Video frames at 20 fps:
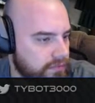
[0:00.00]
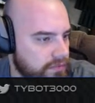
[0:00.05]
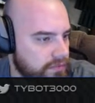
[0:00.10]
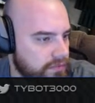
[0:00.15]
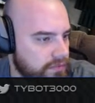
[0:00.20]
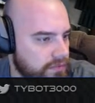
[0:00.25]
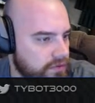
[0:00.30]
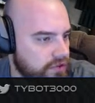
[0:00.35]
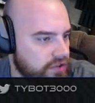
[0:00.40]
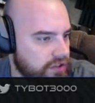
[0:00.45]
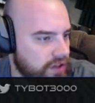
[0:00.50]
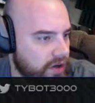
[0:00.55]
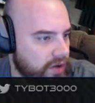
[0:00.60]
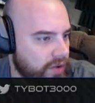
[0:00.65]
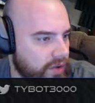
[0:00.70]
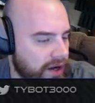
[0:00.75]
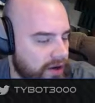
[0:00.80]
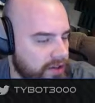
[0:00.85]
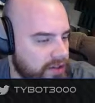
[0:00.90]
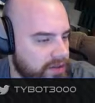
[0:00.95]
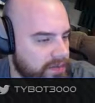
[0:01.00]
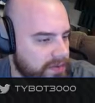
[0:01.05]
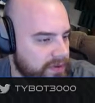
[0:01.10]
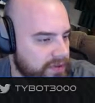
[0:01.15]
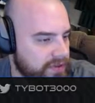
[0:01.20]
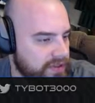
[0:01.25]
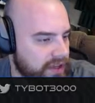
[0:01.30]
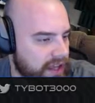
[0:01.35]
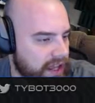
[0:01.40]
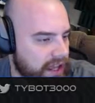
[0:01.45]
So I was
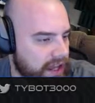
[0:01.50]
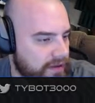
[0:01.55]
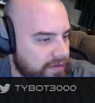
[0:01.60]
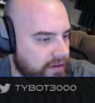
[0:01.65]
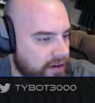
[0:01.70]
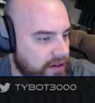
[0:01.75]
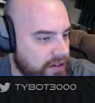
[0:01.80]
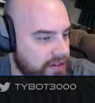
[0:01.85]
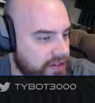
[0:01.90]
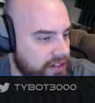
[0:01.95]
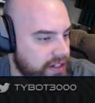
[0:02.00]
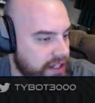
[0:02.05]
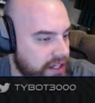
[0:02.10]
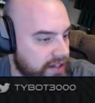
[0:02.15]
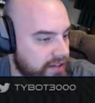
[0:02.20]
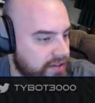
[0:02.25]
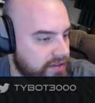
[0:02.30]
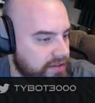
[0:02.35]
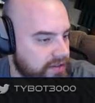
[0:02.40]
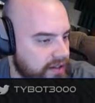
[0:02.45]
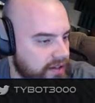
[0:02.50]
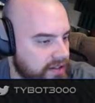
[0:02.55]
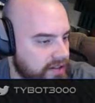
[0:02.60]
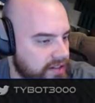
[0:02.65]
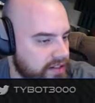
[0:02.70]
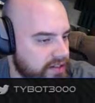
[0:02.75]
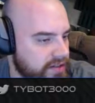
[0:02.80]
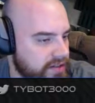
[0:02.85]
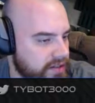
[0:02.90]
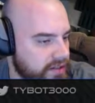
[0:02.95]
supposed to have RCS
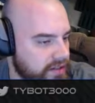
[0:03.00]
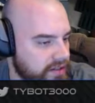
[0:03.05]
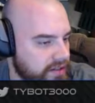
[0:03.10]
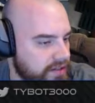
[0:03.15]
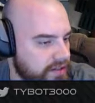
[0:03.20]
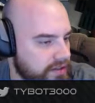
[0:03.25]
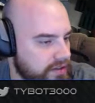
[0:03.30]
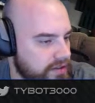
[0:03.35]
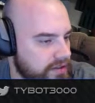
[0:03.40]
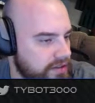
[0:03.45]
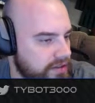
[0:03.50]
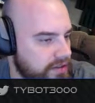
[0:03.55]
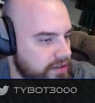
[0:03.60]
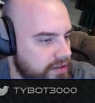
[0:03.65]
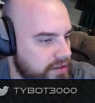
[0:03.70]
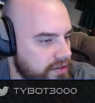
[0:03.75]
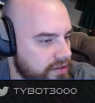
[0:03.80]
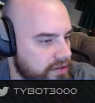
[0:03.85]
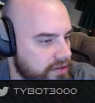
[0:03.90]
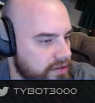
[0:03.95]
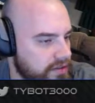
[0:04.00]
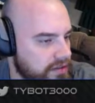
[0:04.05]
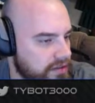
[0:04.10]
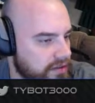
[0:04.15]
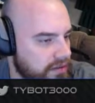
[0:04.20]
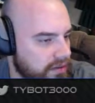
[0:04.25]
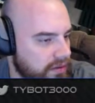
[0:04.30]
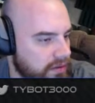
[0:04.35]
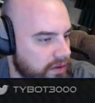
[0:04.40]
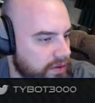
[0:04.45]
assistant
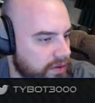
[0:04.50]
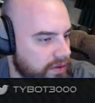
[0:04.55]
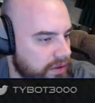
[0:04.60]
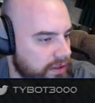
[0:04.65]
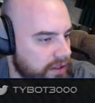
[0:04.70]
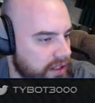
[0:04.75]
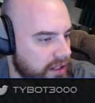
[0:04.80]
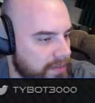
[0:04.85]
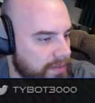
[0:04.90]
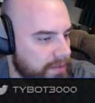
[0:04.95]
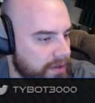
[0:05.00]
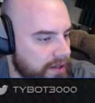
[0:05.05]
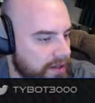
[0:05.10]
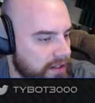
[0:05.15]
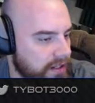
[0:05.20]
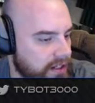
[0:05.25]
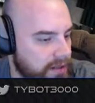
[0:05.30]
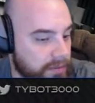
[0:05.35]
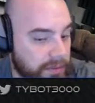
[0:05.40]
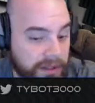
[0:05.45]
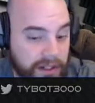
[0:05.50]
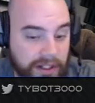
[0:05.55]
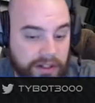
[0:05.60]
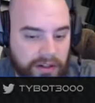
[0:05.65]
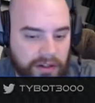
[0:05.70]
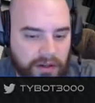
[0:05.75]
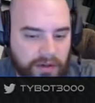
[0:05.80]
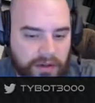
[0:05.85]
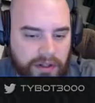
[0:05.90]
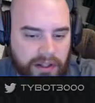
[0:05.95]
loaded up on here, but I
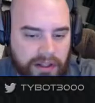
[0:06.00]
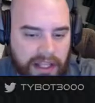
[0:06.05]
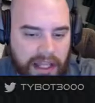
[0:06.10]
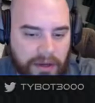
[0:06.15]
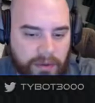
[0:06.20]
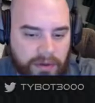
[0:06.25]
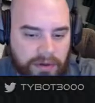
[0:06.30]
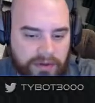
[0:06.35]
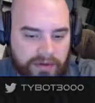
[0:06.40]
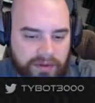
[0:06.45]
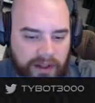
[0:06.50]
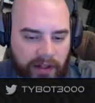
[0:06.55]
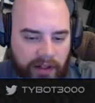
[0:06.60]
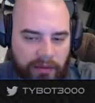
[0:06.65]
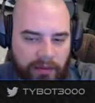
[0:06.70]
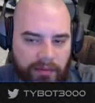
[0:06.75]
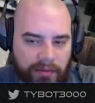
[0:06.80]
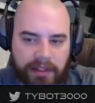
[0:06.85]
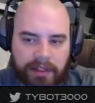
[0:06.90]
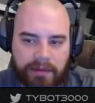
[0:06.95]
don't, and that would have helped me